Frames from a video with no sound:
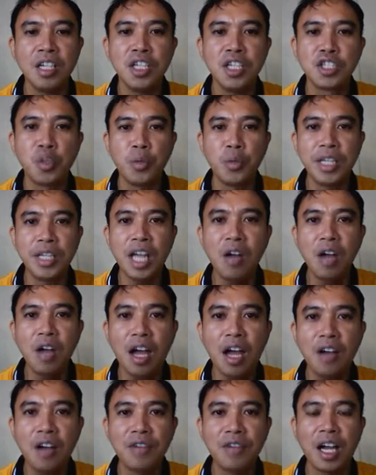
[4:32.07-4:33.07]
So we now
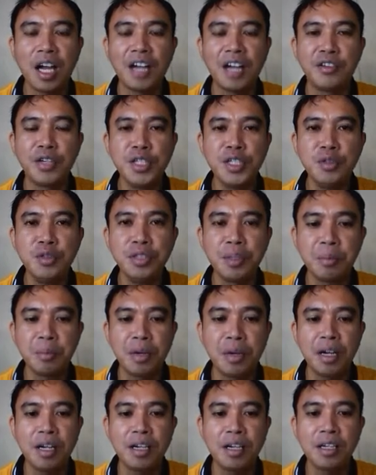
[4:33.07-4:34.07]
have our new
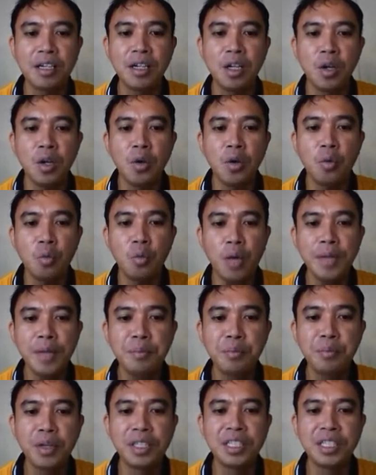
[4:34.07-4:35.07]
number,
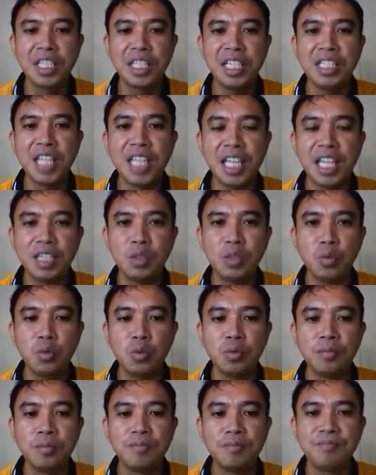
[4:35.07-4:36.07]
1.392.
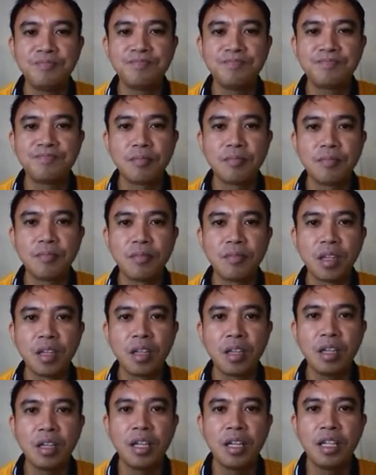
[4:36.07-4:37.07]

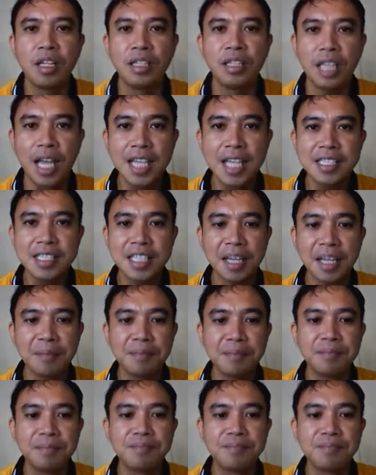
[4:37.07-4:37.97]
The last step,